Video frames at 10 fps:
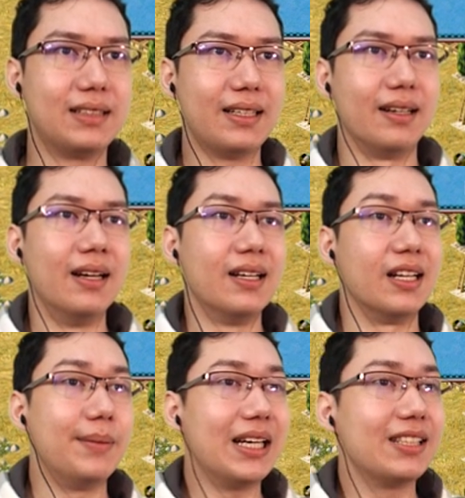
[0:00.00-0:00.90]
Did it.
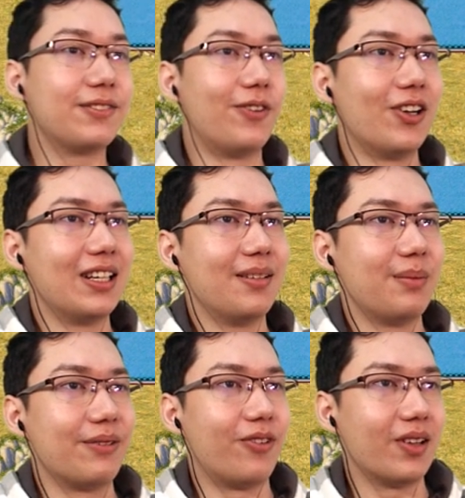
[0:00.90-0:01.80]
Nemea has
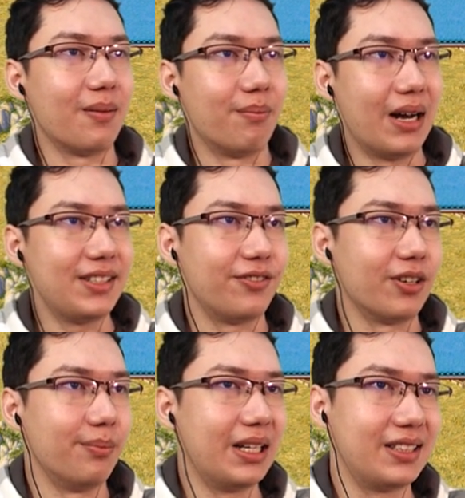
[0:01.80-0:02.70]
fallen before the might of
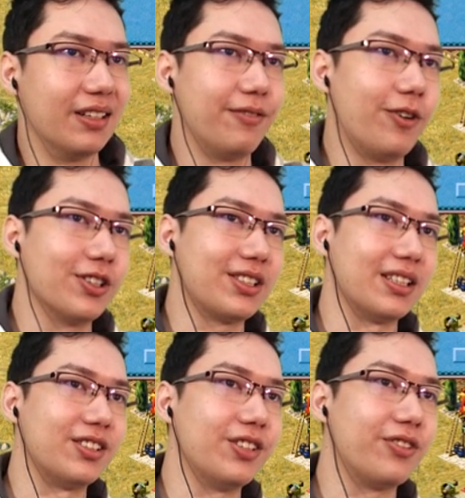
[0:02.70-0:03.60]
your military
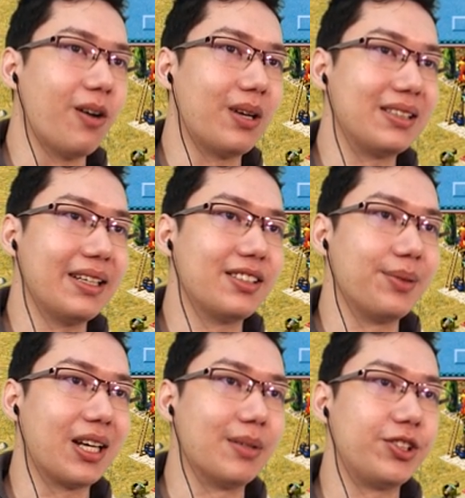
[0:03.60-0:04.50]
forces. You've got what it takes
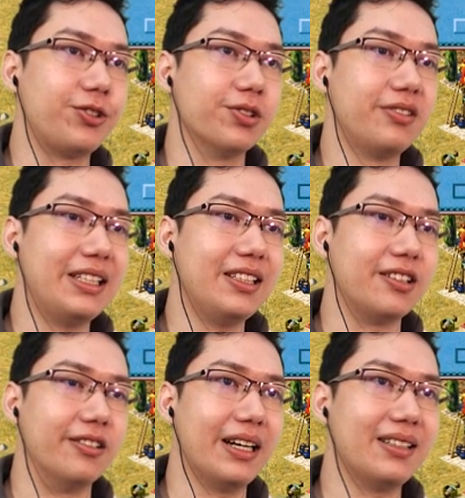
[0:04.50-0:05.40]
to become a truly
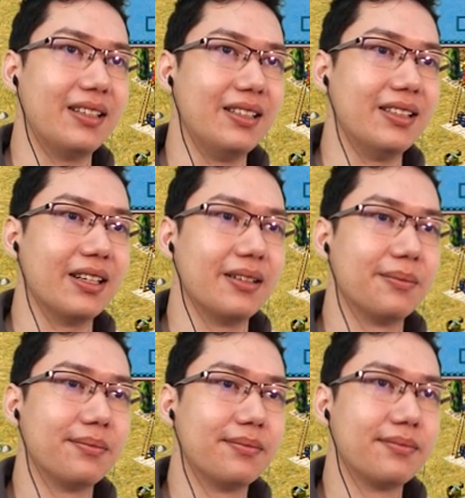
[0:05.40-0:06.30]
great leader.
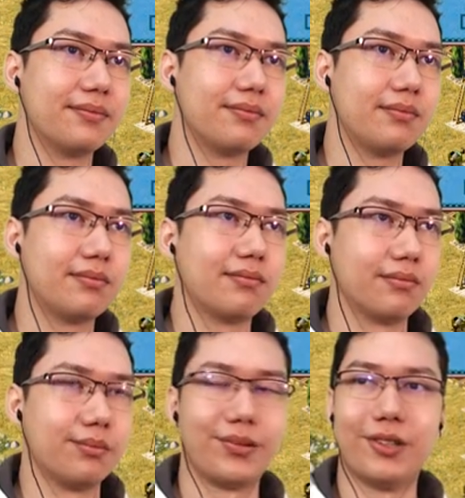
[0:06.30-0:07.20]

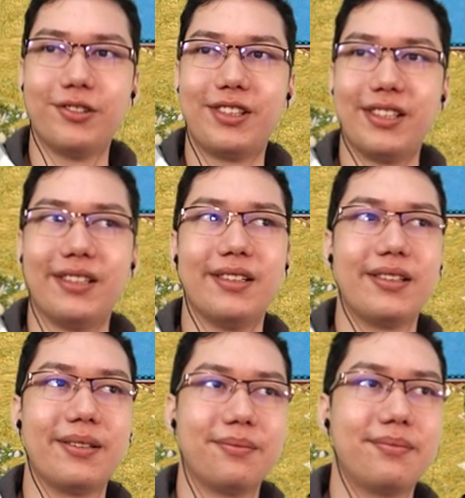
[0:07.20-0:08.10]
Proceed.